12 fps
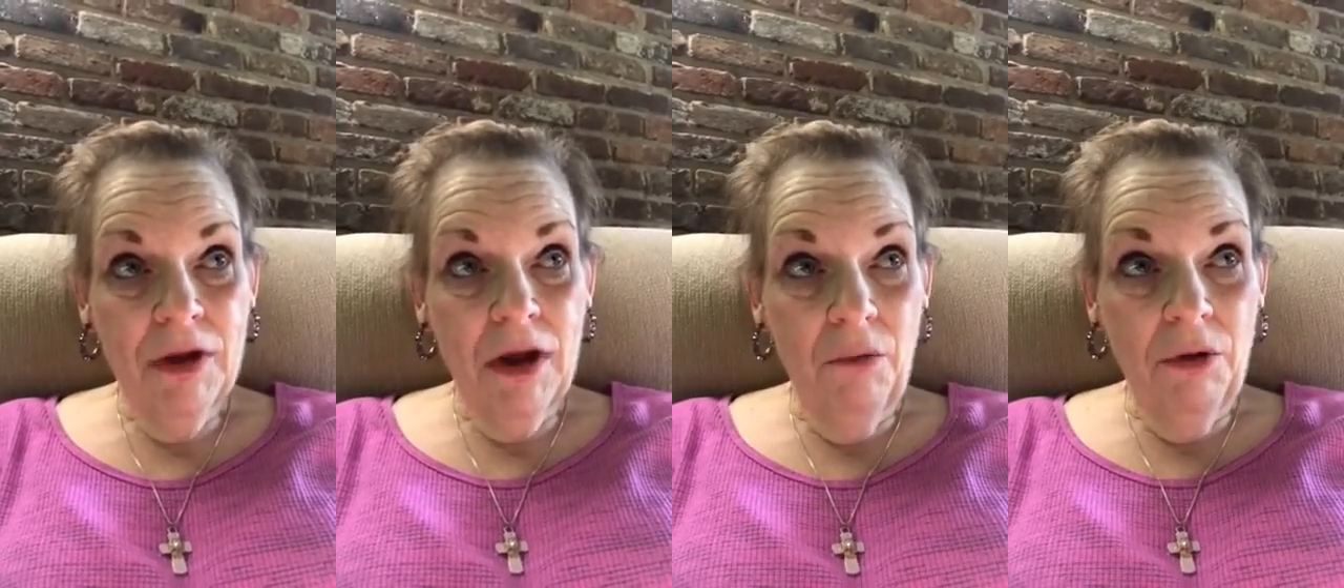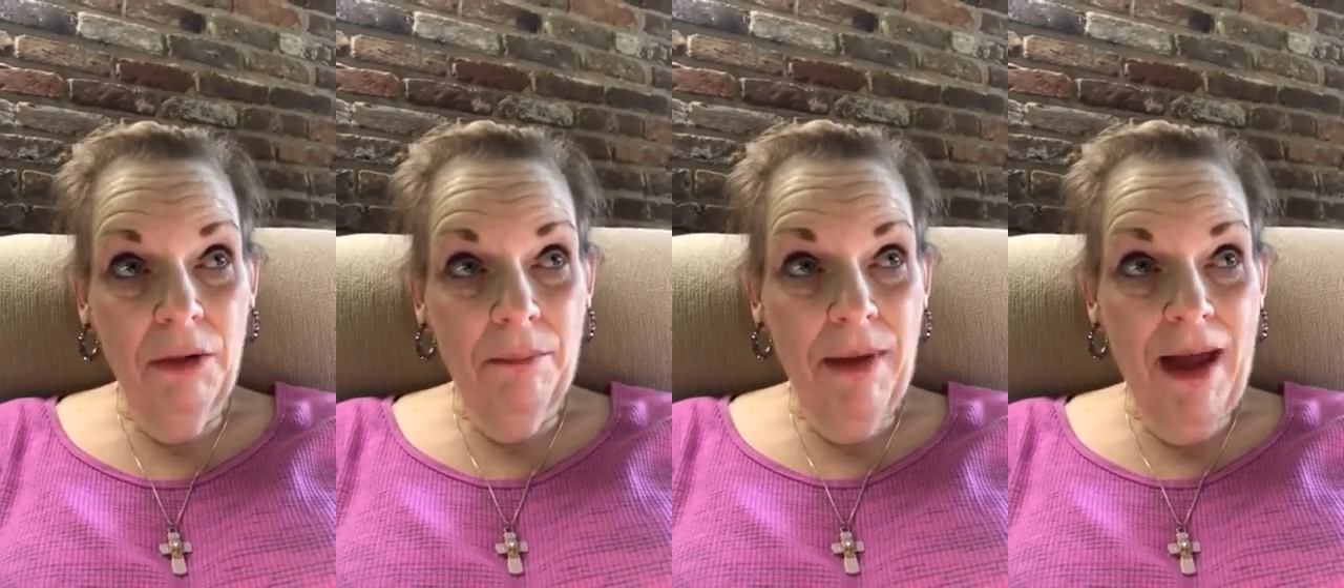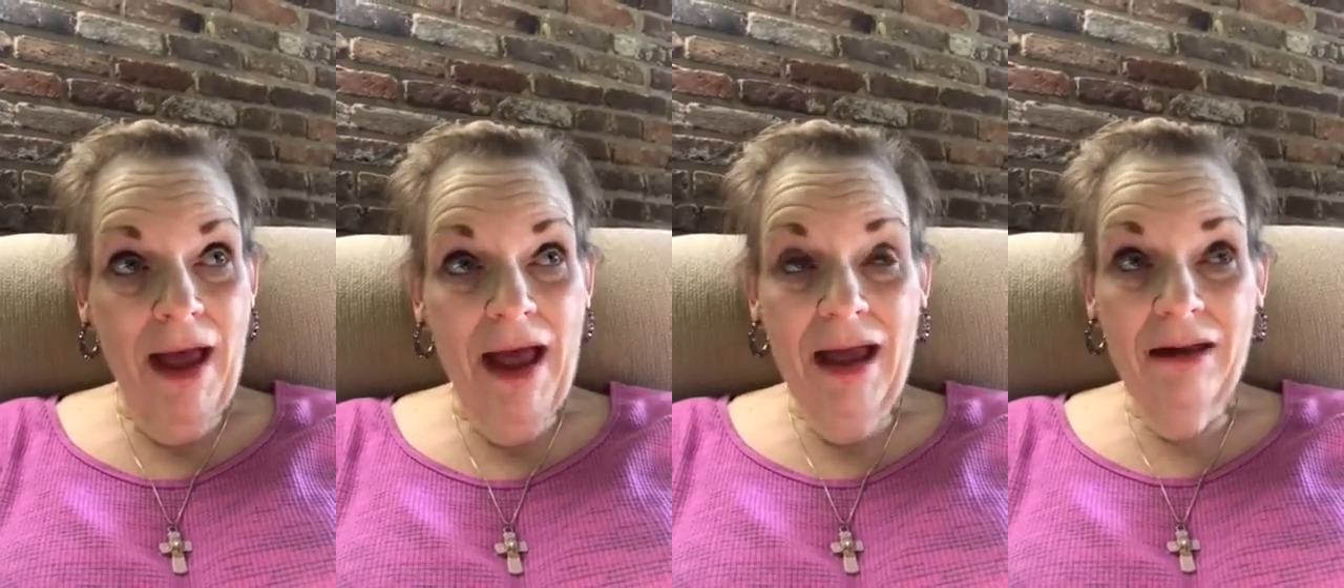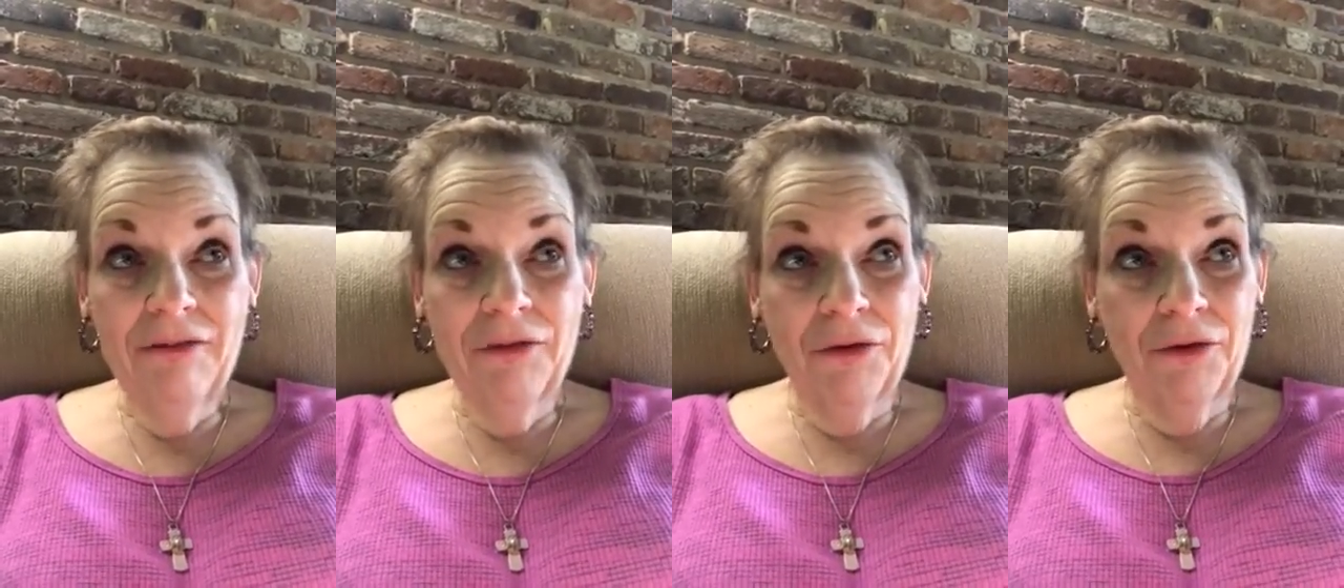going
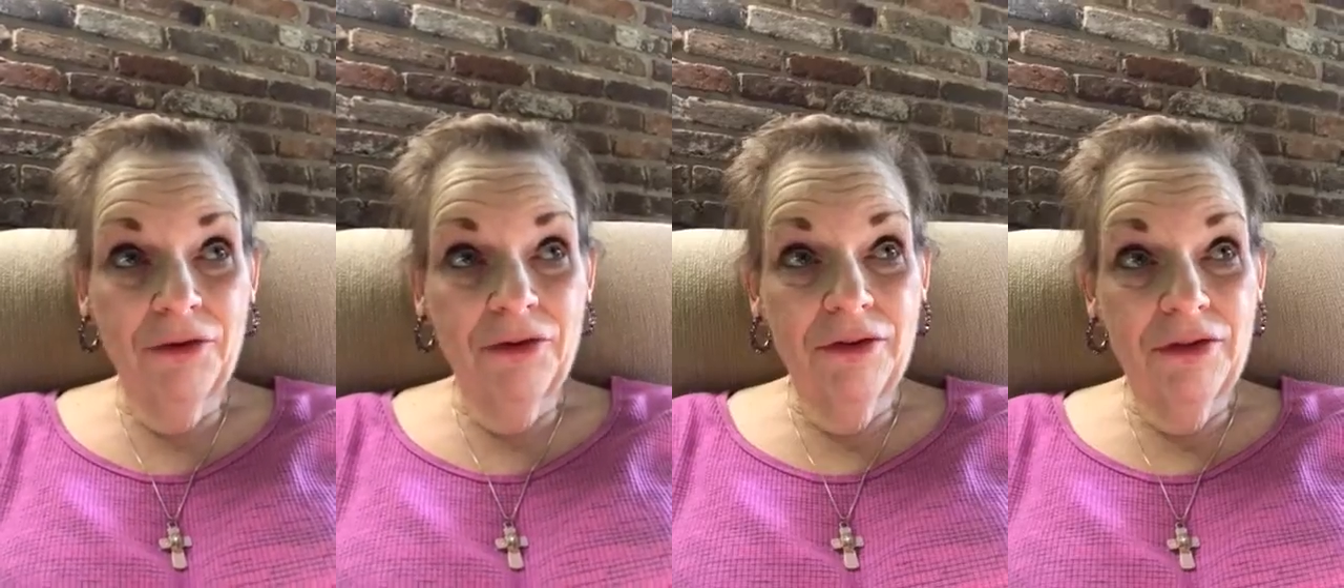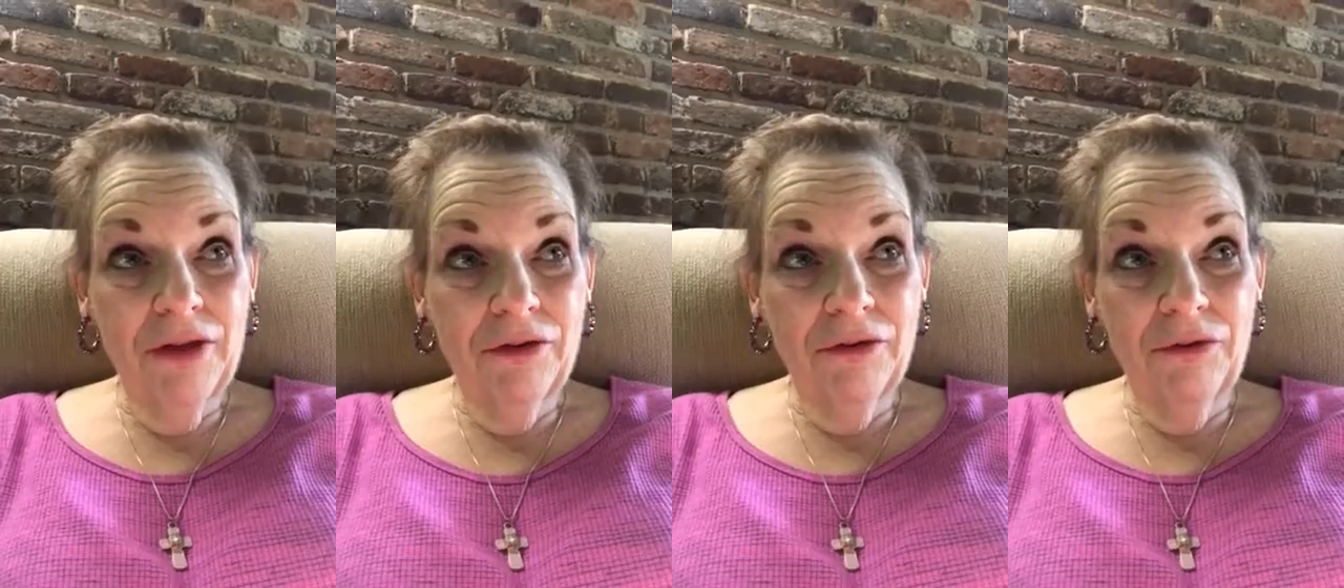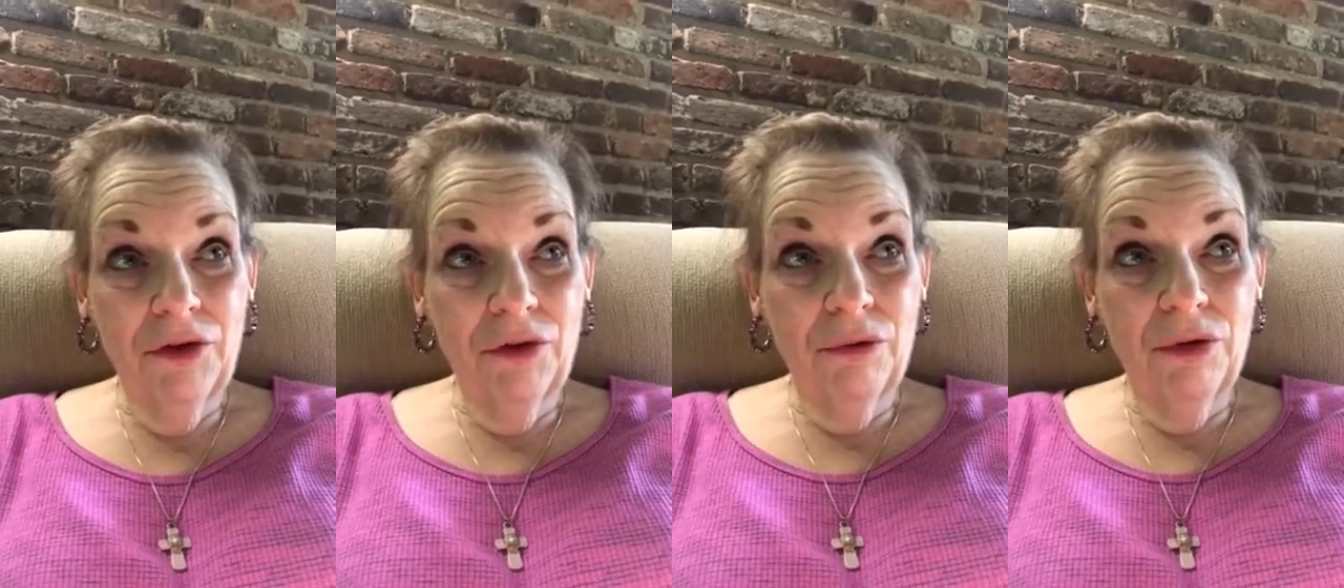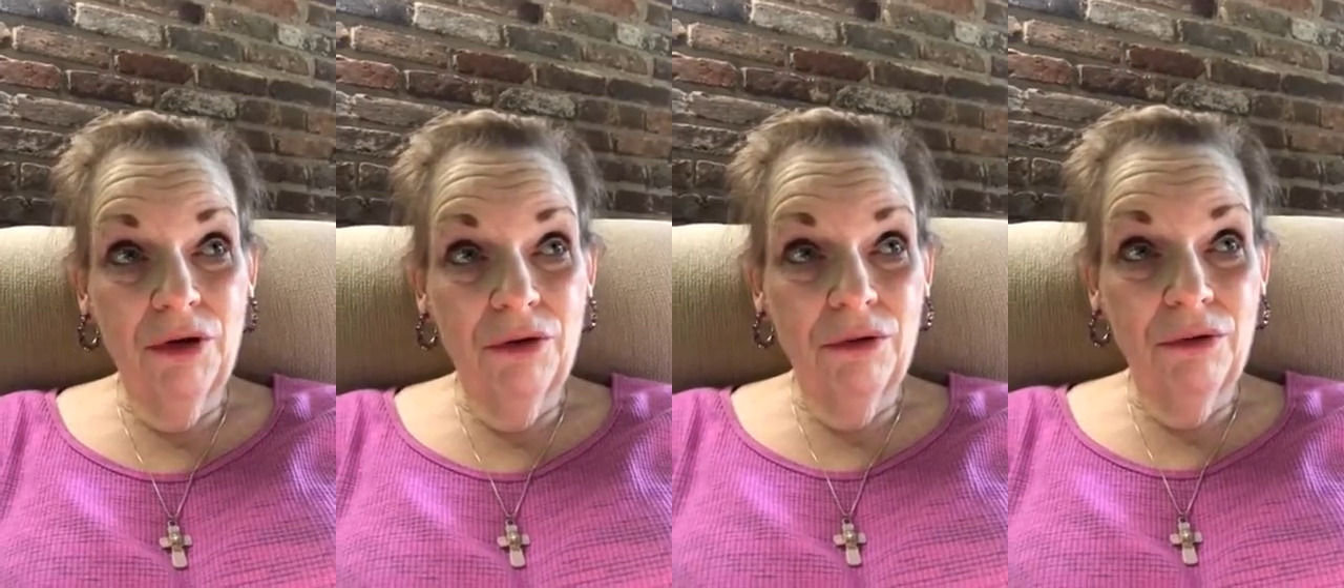back for those of you
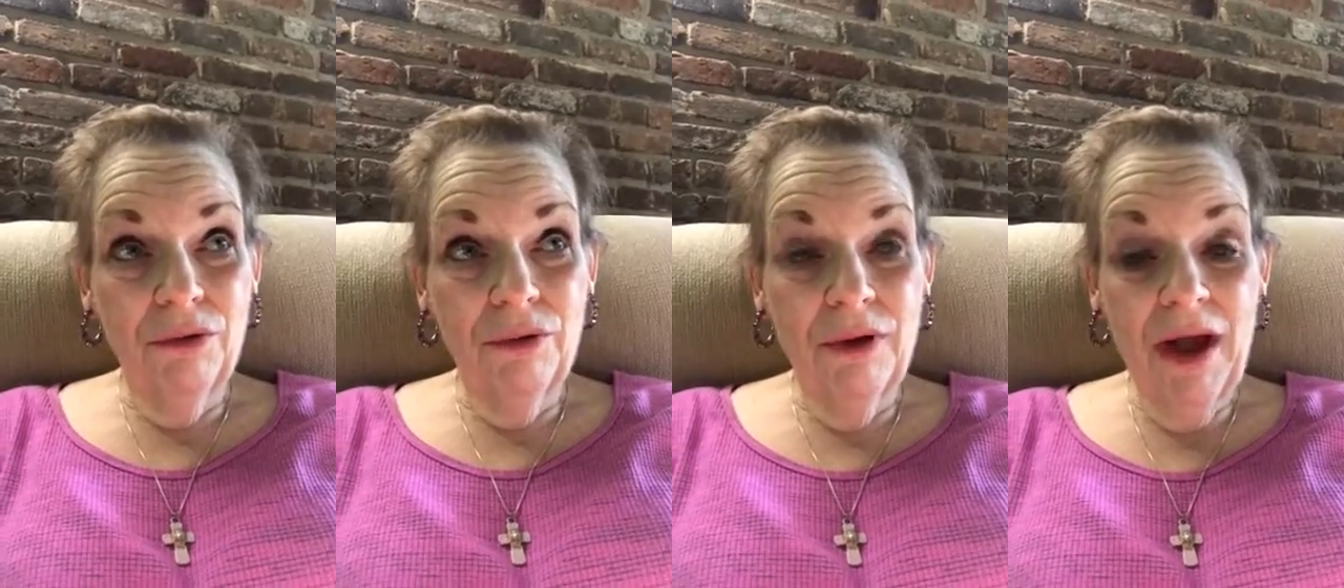who